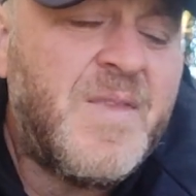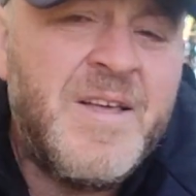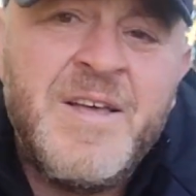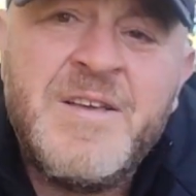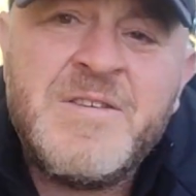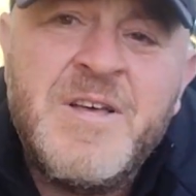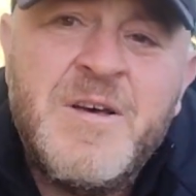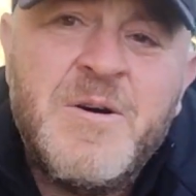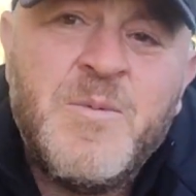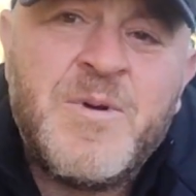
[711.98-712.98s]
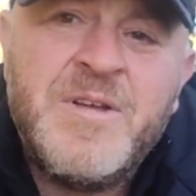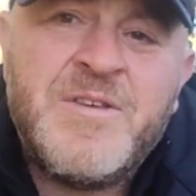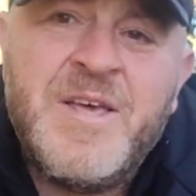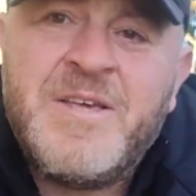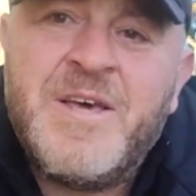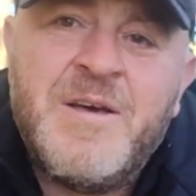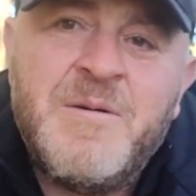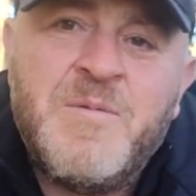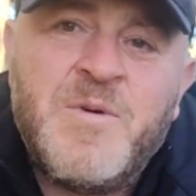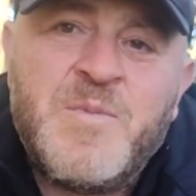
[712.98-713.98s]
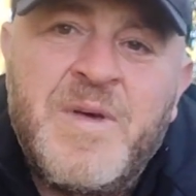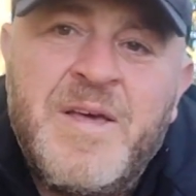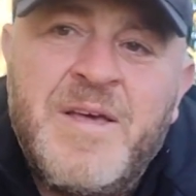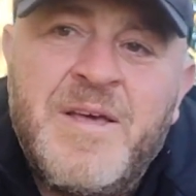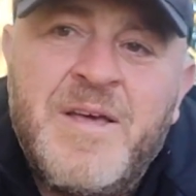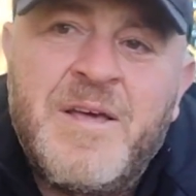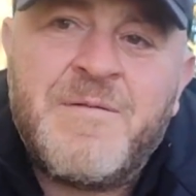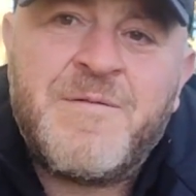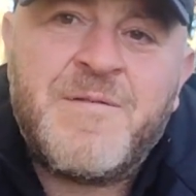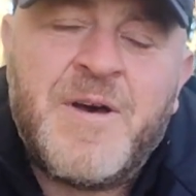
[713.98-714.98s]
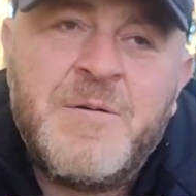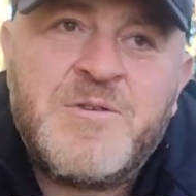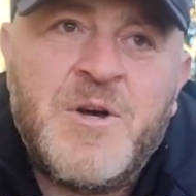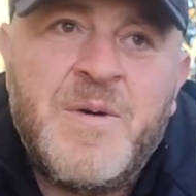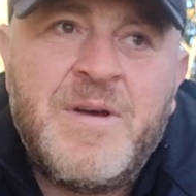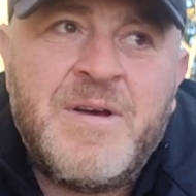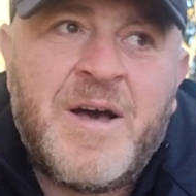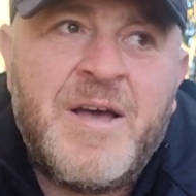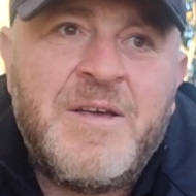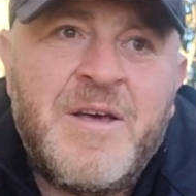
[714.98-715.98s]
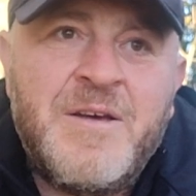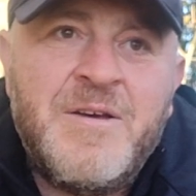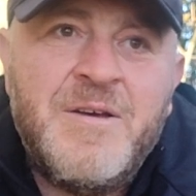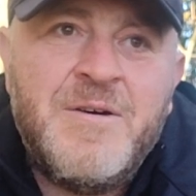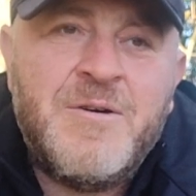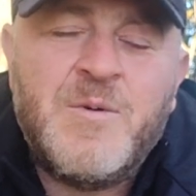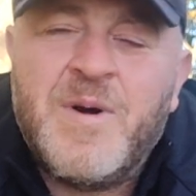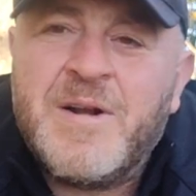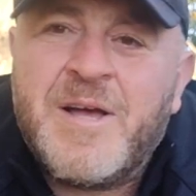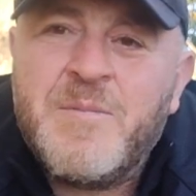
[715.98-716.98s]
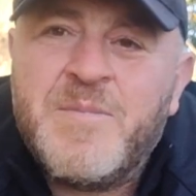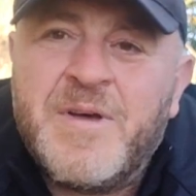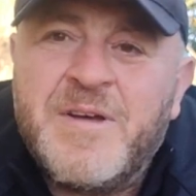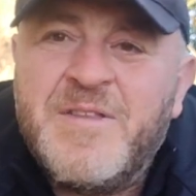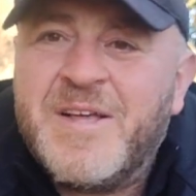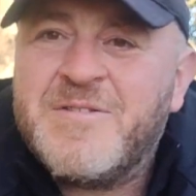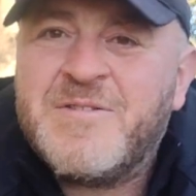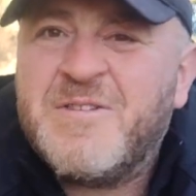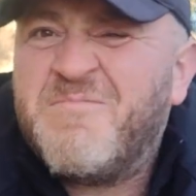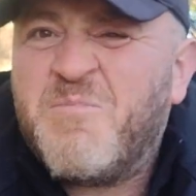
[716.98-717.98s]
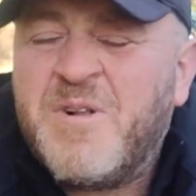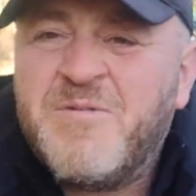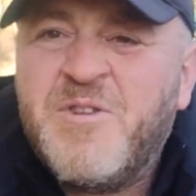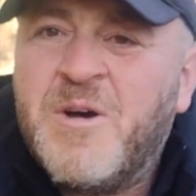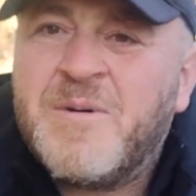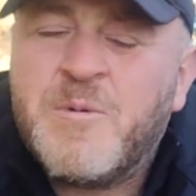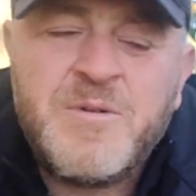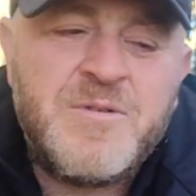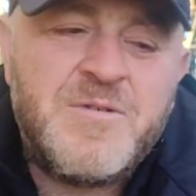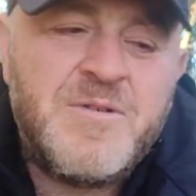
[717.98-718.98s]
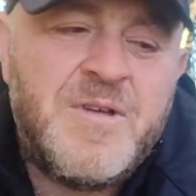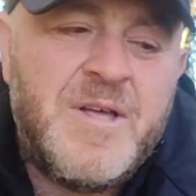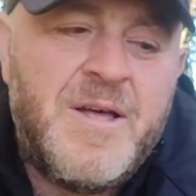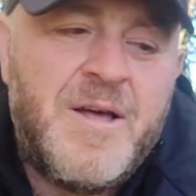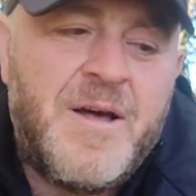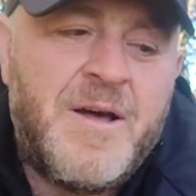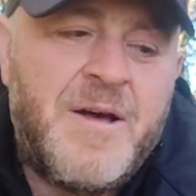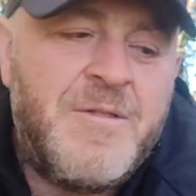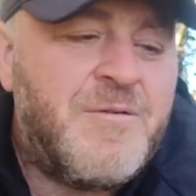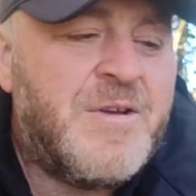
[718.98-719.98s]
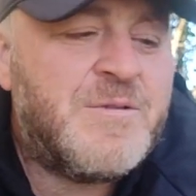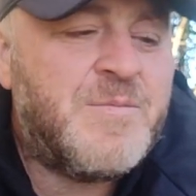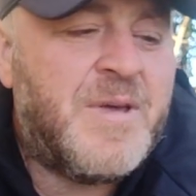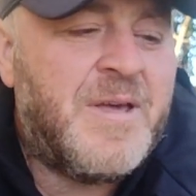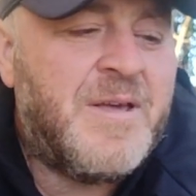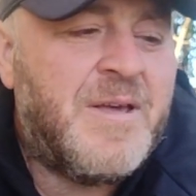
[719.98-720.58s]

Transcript: is would I take it with me if I was going hiking or wild camping? And the answer, well, no, I wouldn't. And the reason being